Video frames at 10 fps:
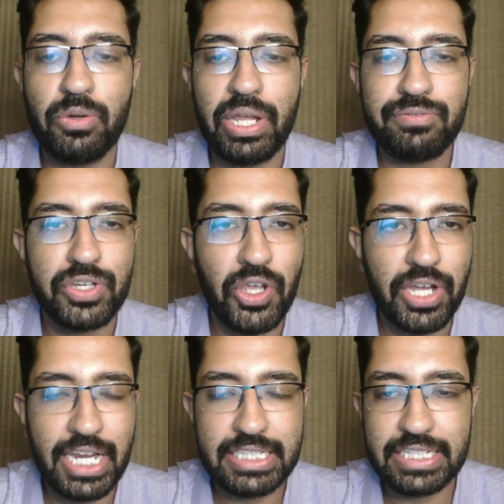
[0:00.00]
going for
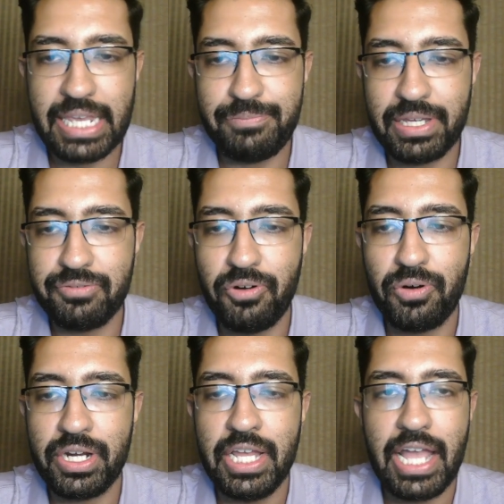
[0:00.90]
Gyökeres in game week
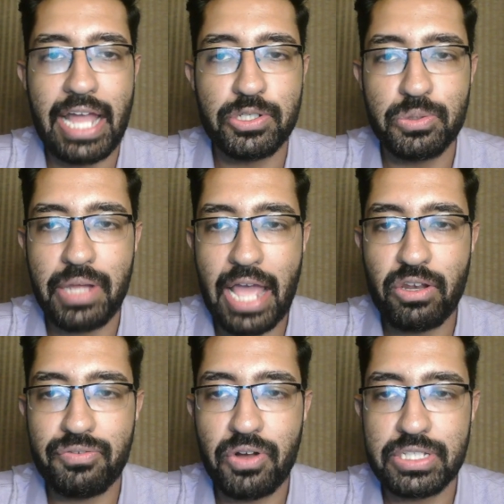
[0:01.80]
4. And
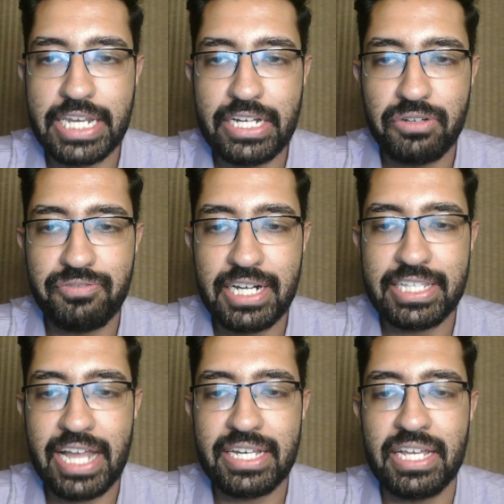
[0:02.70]
of course, I need to fund
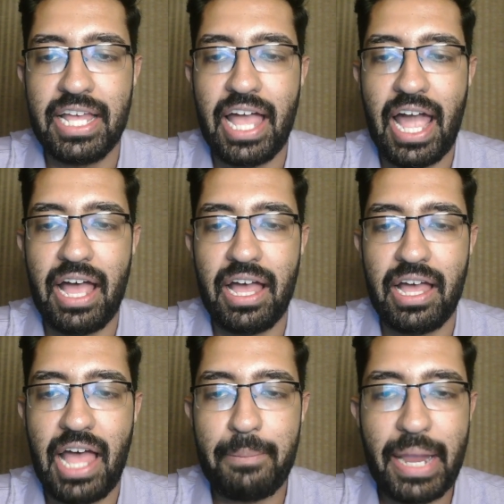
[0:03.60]
that.
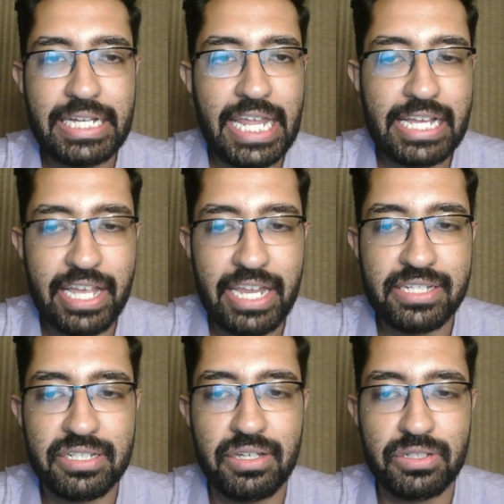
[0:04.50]
I might take a hit
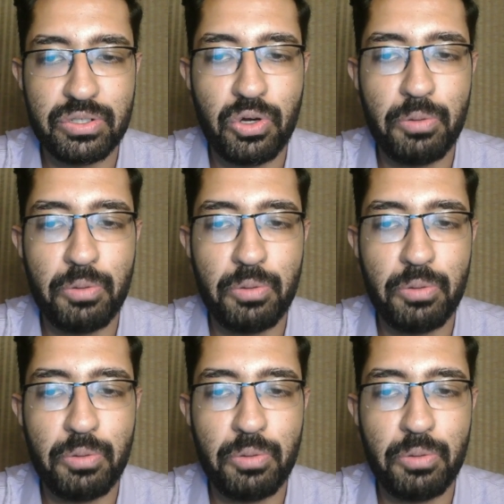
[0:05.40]
to go